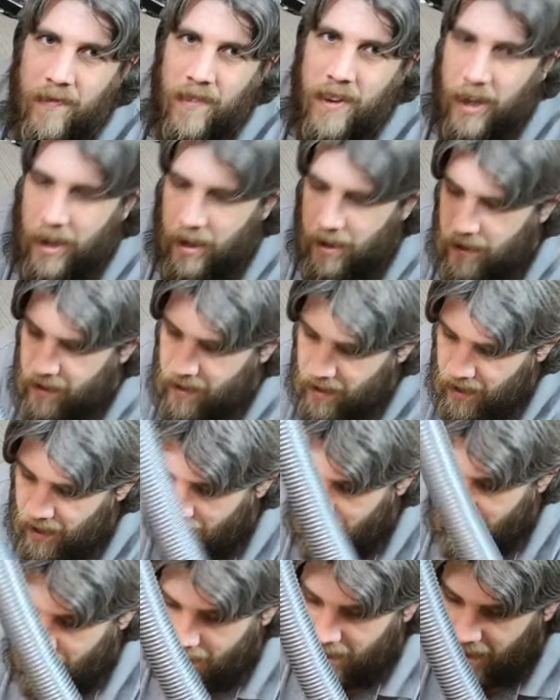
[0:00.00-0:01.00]
Yeah,
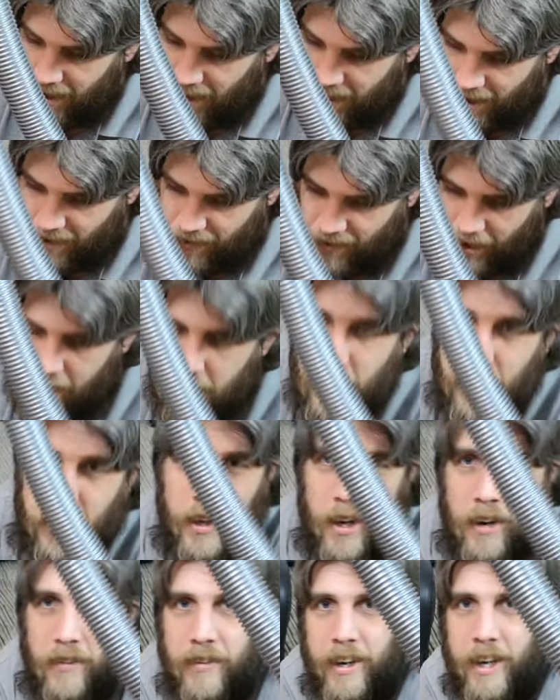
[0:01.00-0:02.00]
The only thing
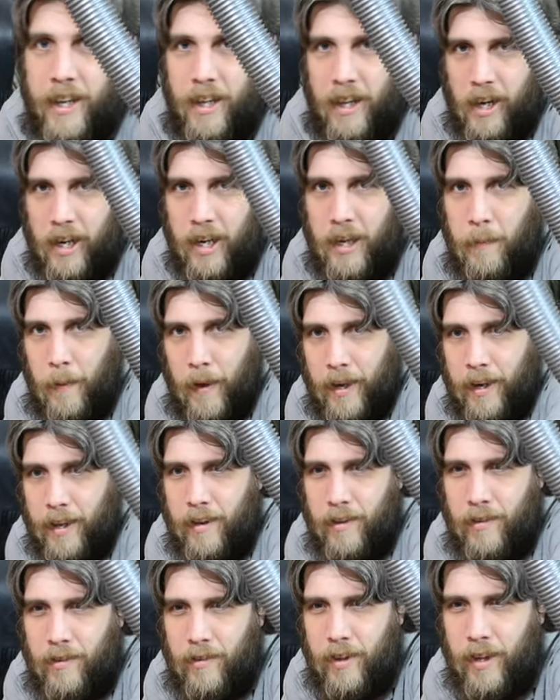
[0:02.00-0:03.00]
I really like about it
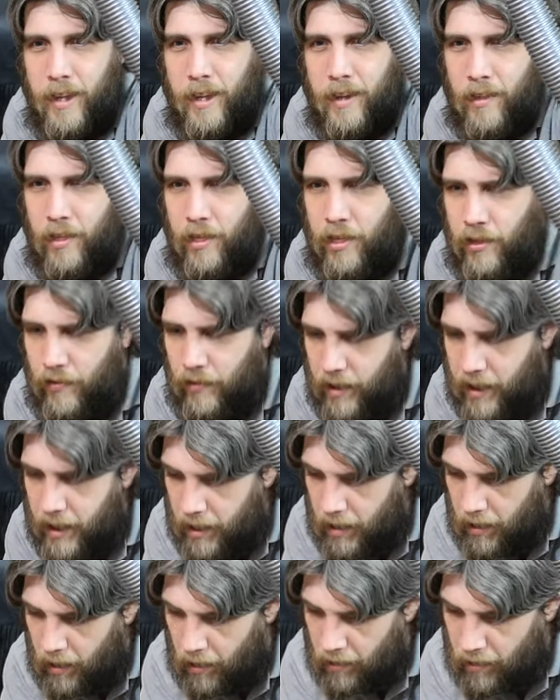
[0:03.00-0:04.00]
is the three
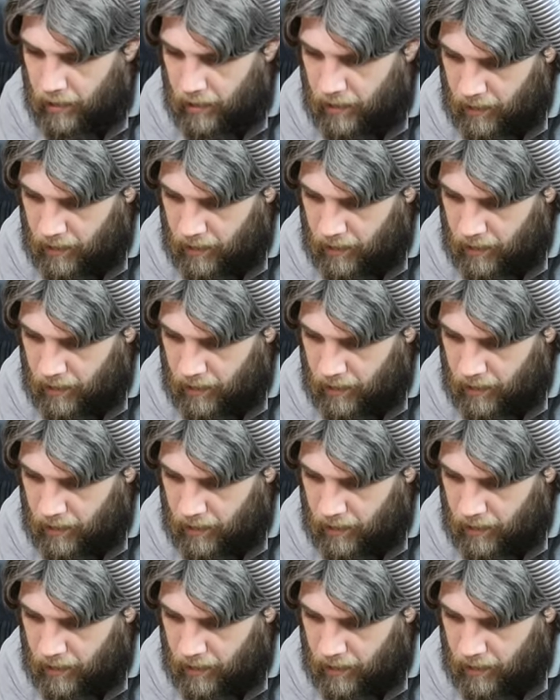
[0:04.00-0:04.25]
lug